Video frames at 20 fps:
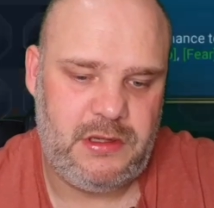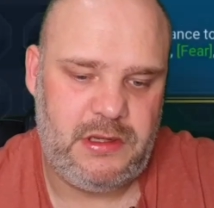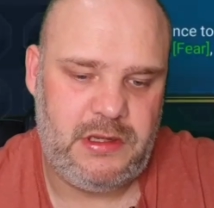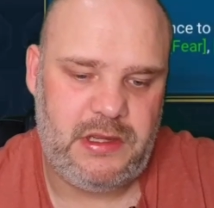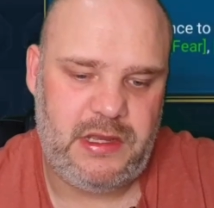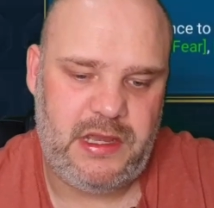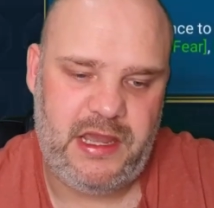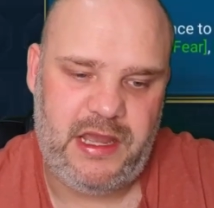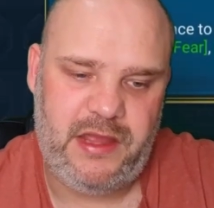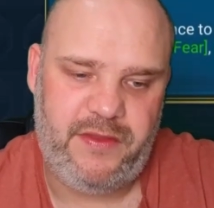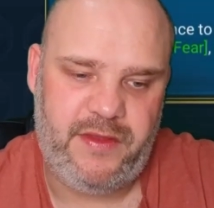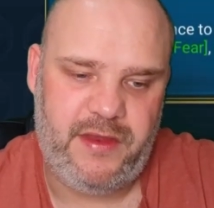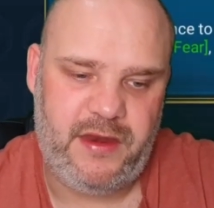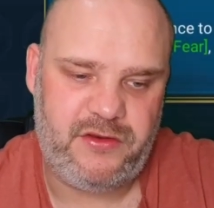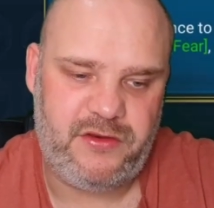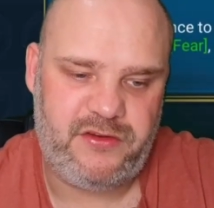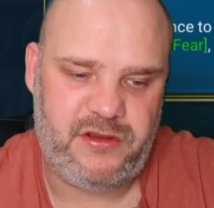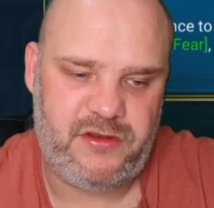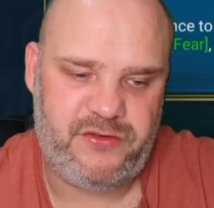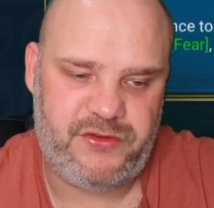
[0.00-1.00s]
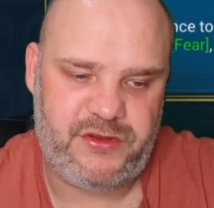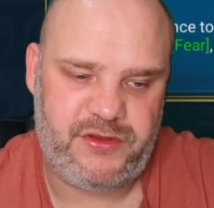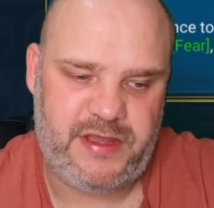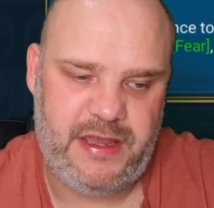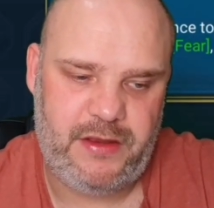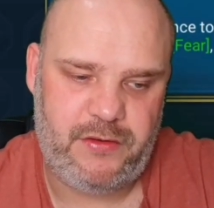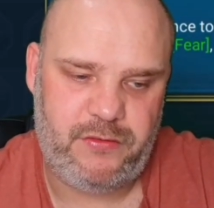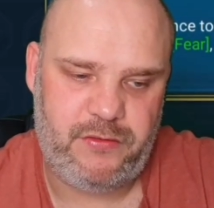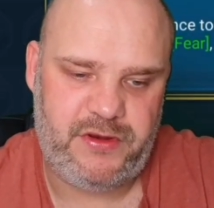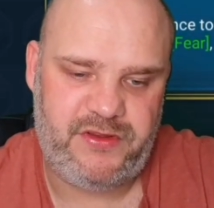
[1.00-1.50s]
and then a chance to
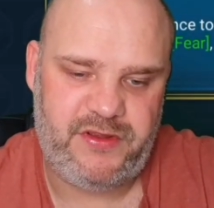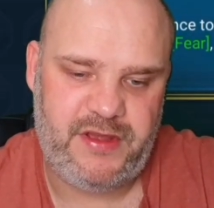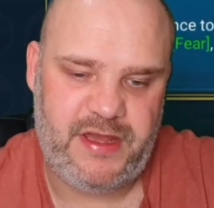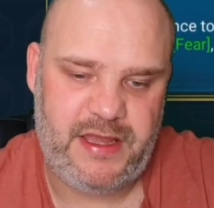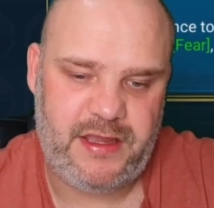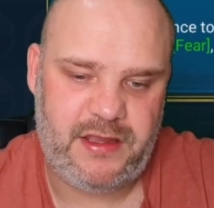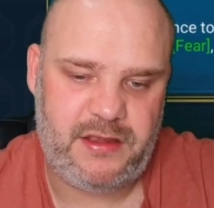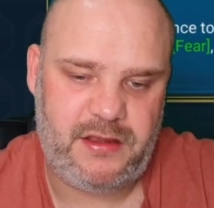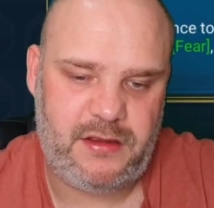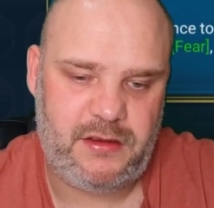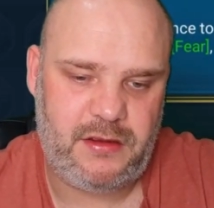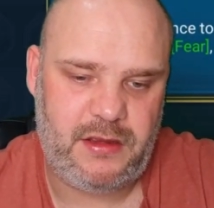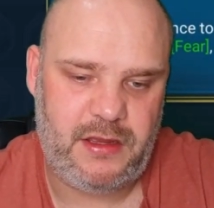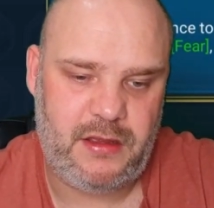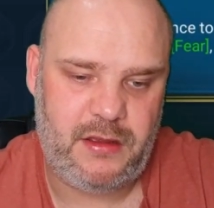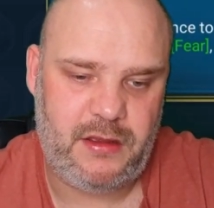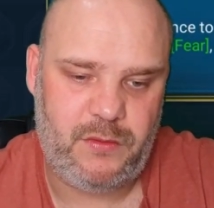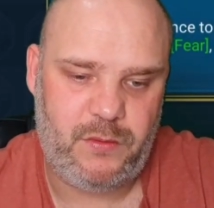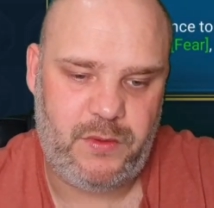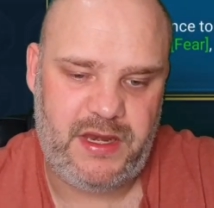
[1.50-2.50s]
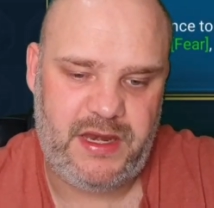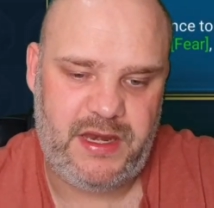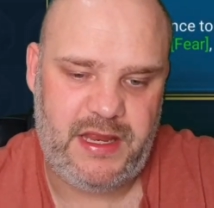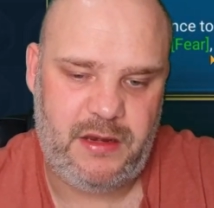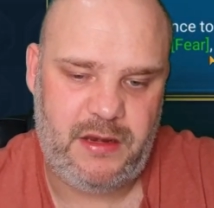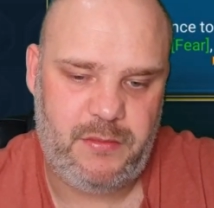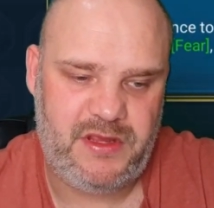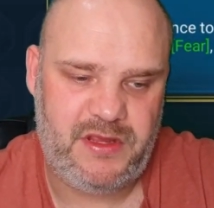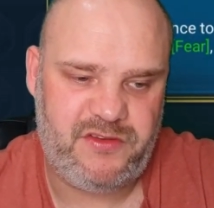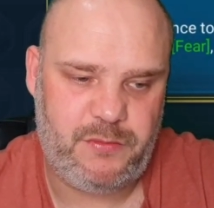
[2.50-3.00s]
counter attack when
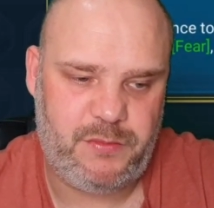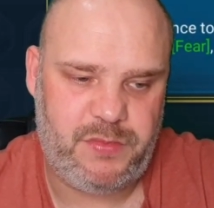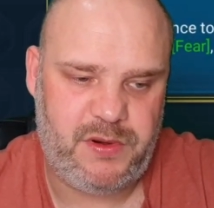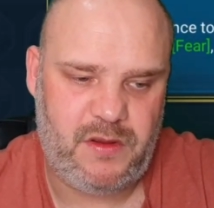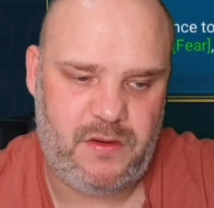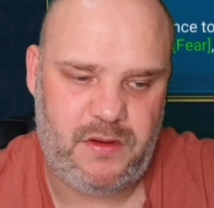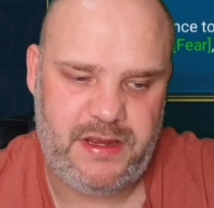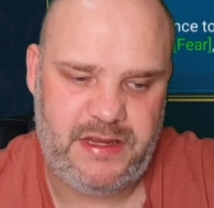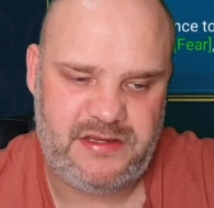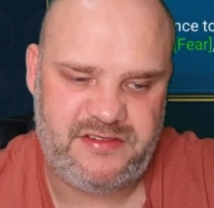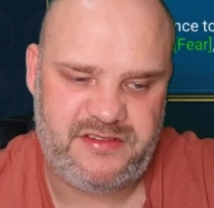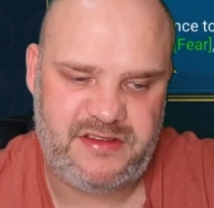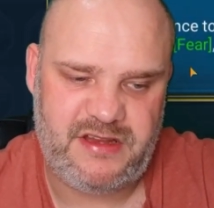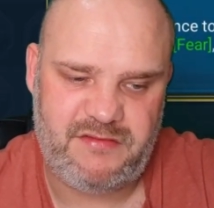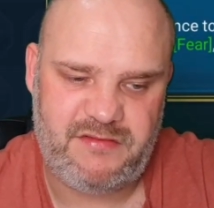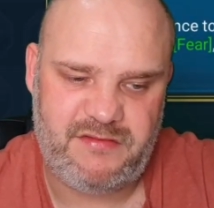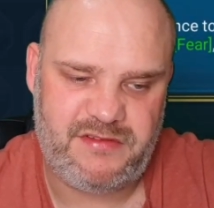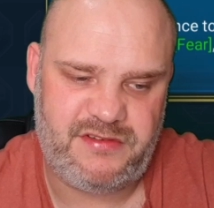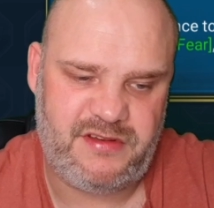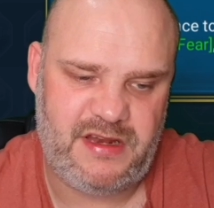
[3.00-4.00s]
enemies apply Stun,